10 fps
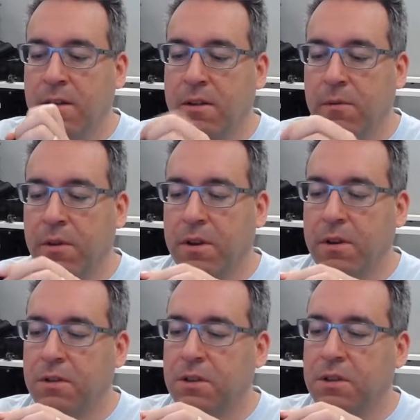the one that
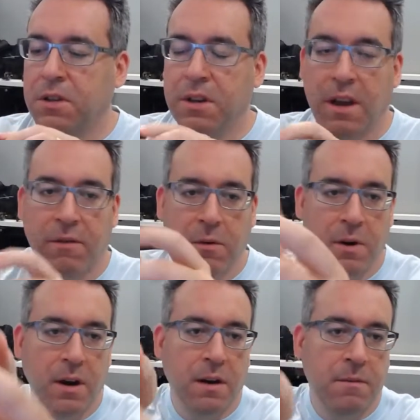you're used to seeing
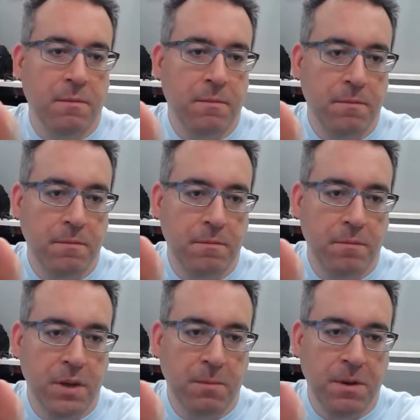everywhere.
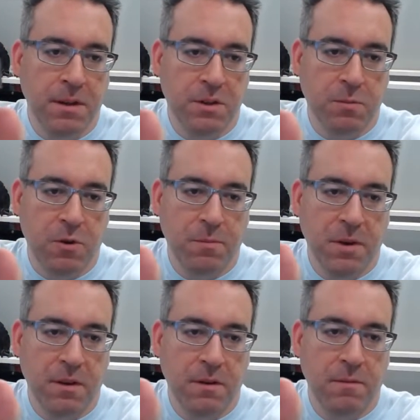Big pin, small
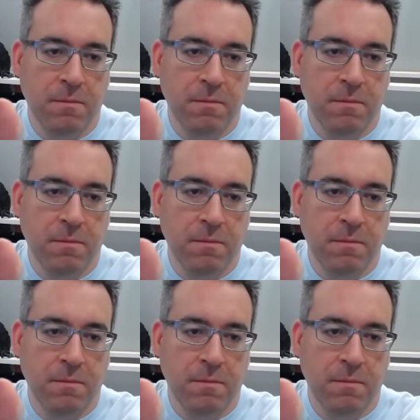pin.